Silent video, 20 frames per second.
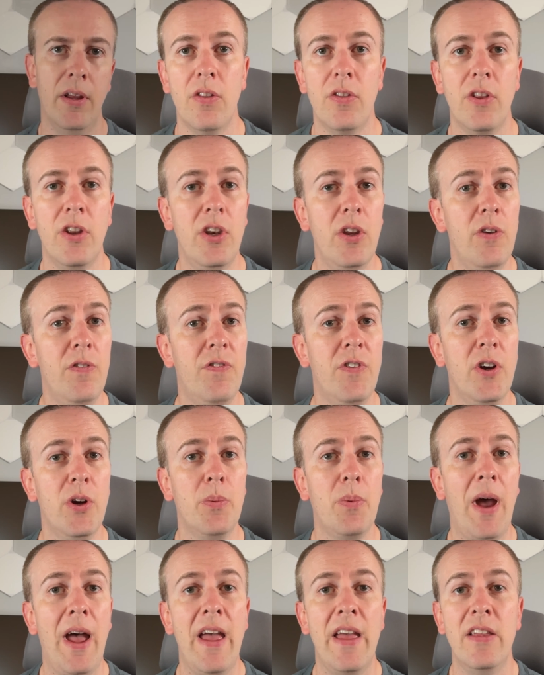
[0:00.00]
The new
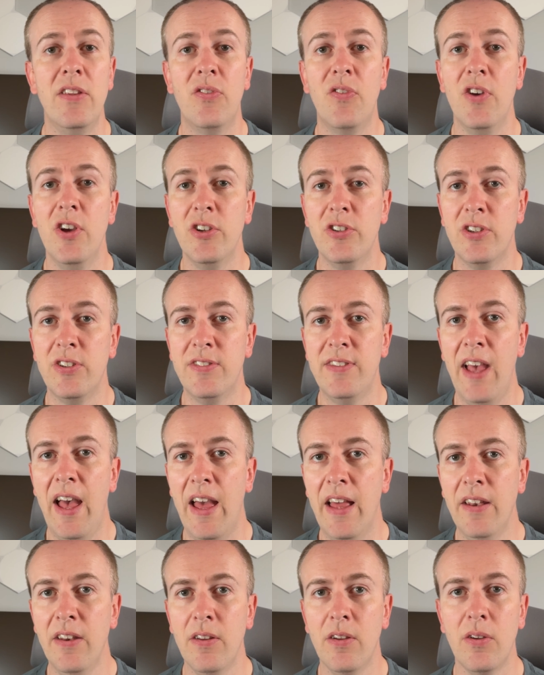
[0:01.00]
firmware is version
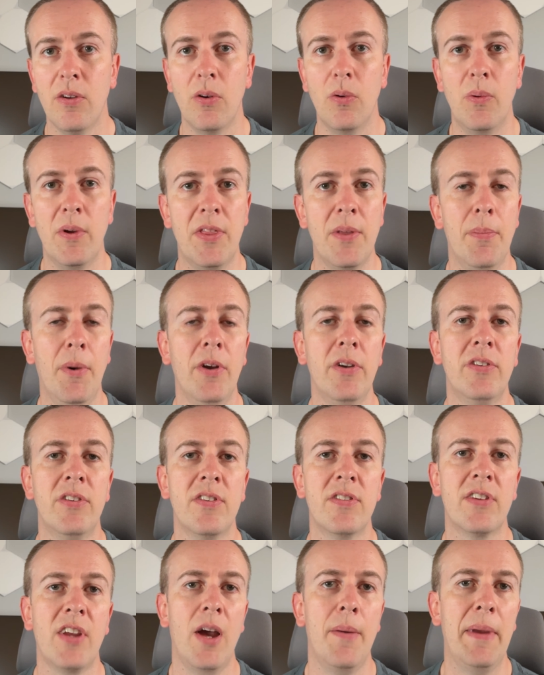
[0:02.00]
10, with the
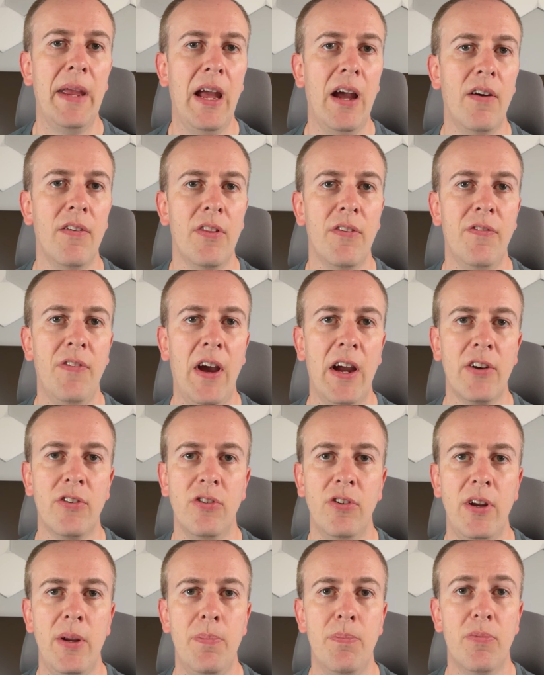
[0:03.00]
monitors coming out of the
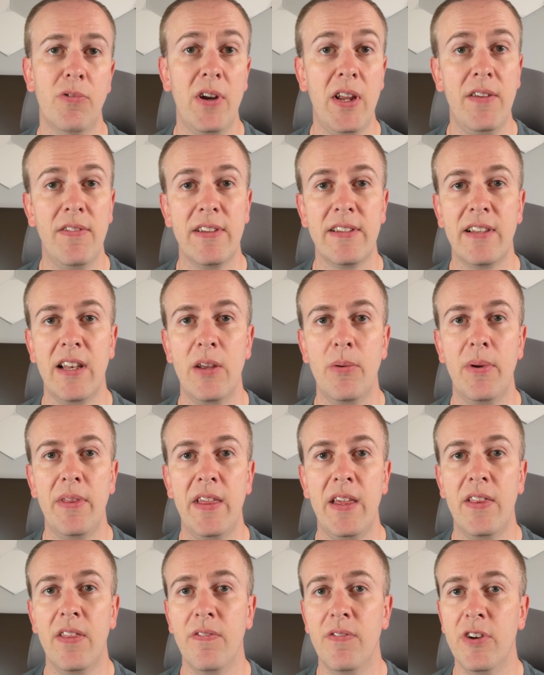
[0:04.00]
factory previously with
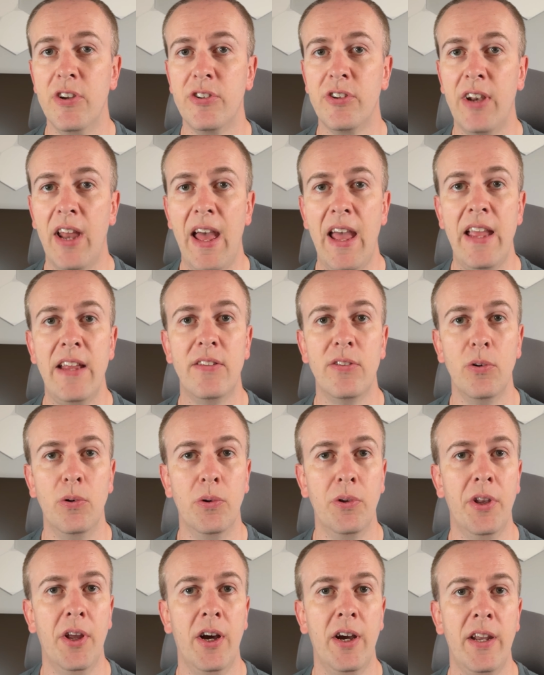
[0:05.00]
either version 8
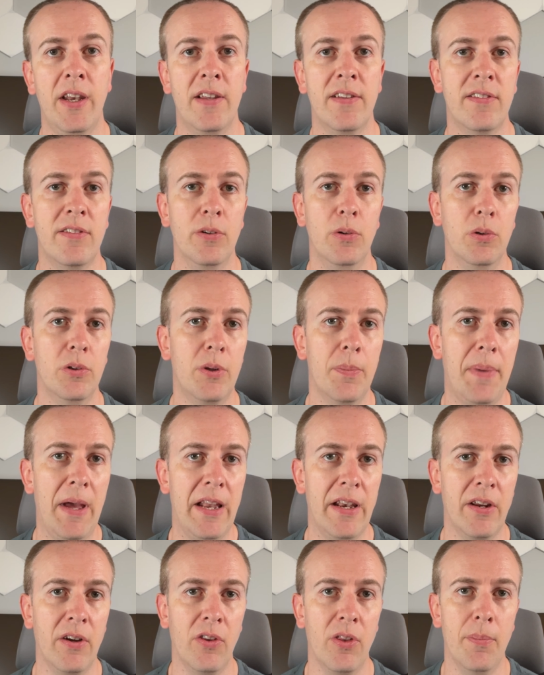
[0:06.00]
or 9 installed
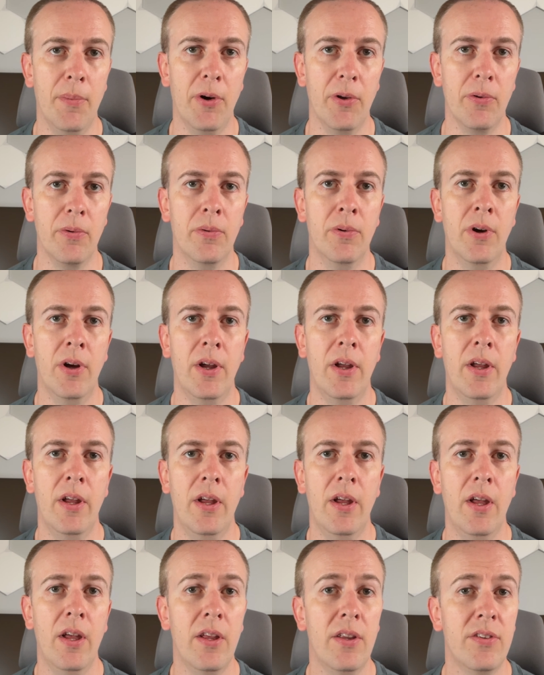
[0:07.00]
depending on the model.
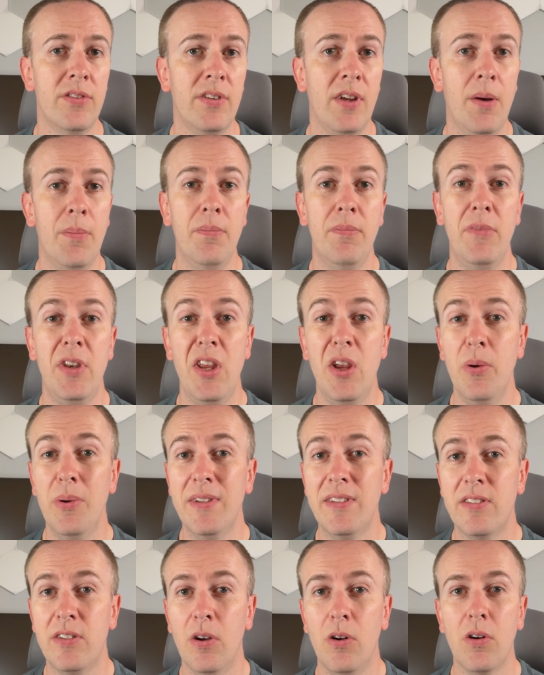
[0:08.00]
Some newer
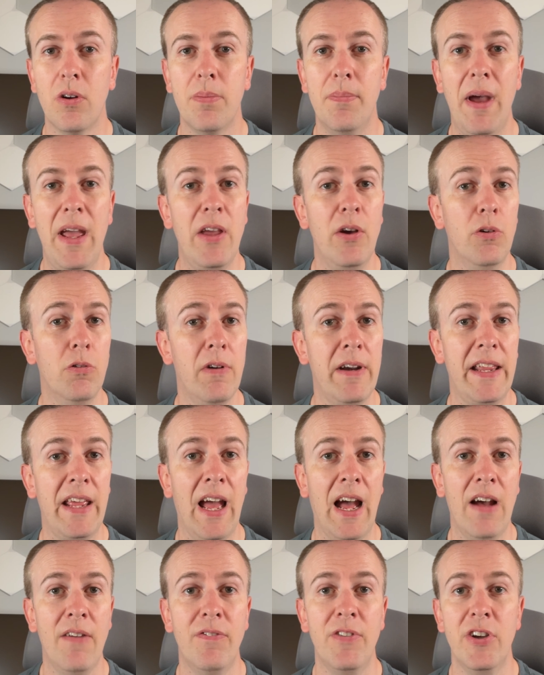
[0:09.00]
stock may already
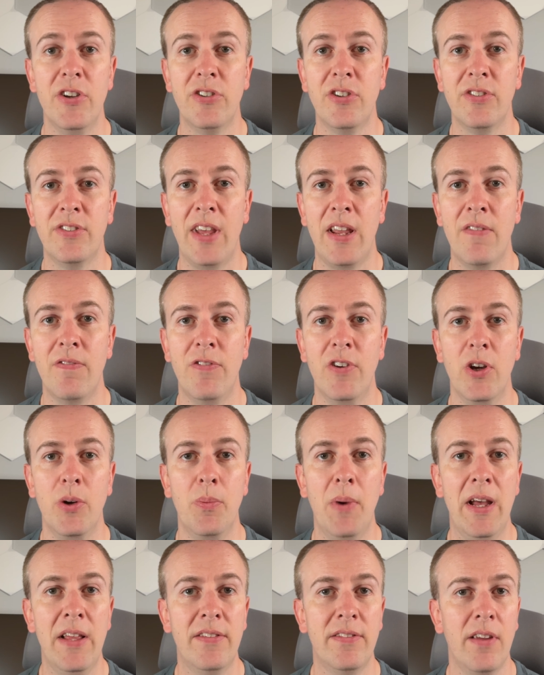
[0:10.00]
have version 10
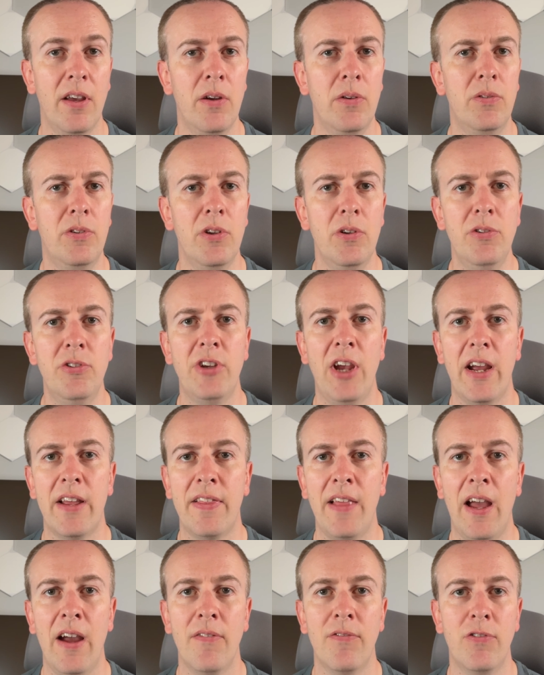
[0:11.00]
firmware, so do check
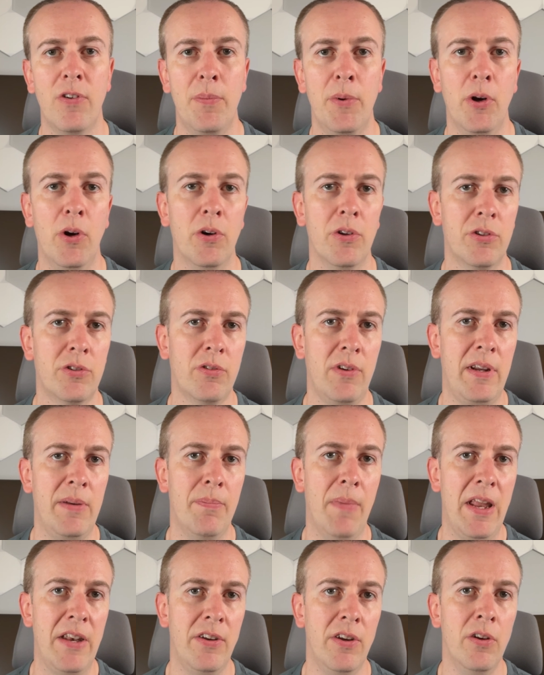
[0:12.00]
that from your on-screen
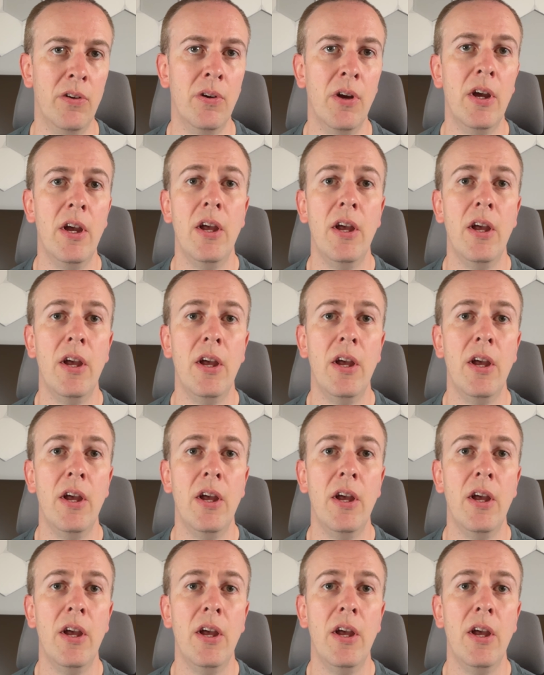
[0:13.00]
menu